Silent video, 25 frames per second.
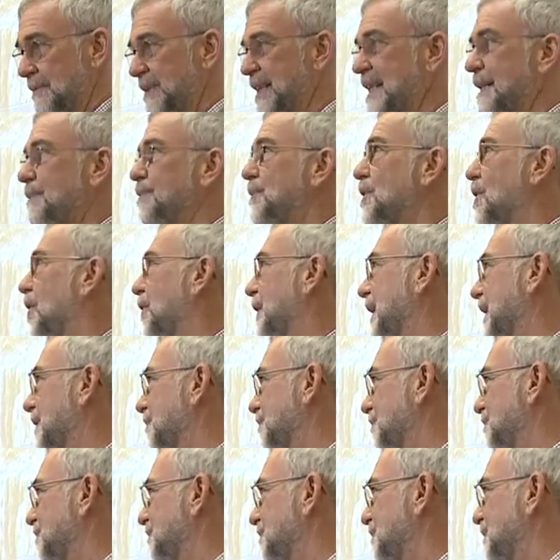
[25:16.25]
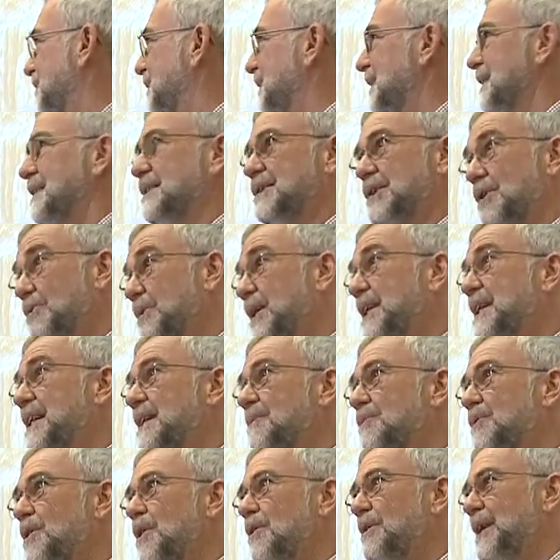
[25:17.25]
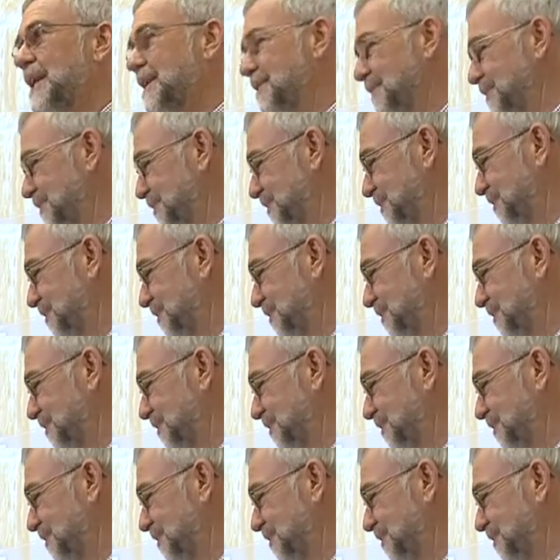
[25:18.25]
Keep going. So we keep going.